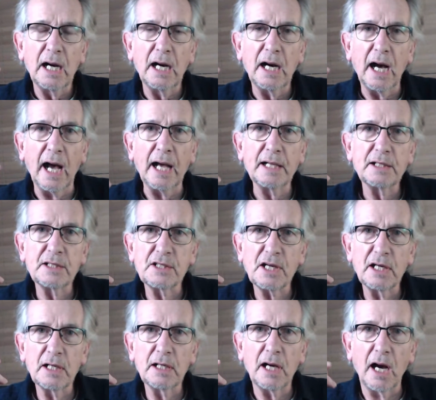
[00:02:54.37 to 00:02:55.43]

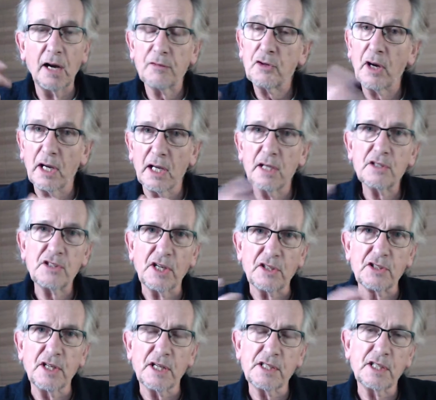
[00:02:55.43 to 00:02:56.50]
After our last
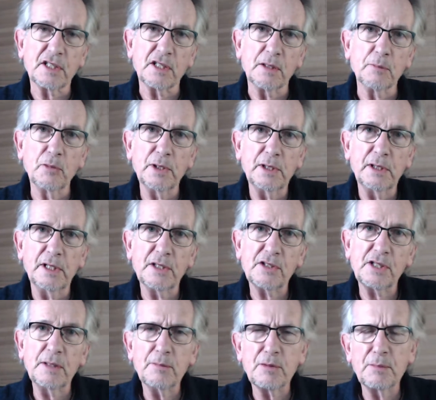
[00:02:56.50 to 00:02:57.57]
session, I said to him, it
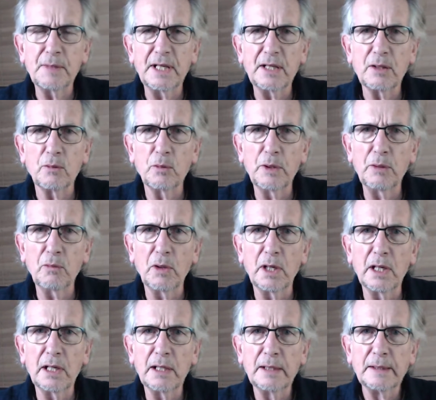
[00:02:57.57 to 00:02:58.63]
seemed to me that we
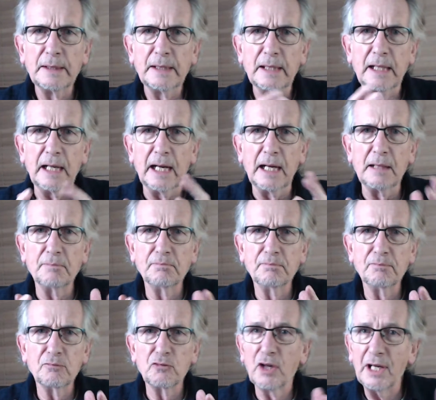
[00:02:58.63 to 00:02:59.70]
were
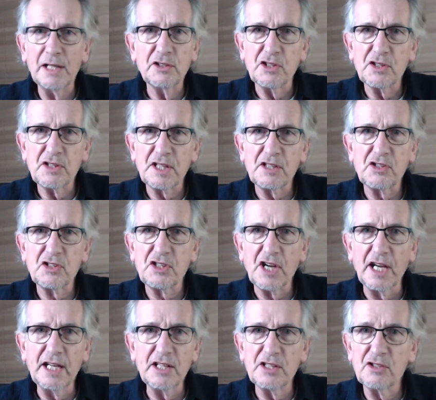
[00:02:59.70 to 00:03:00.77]
really just
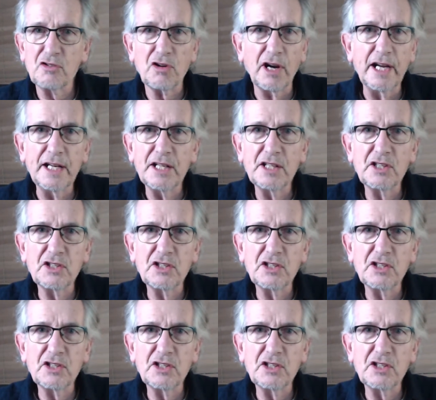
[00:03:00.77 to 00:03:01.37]
trading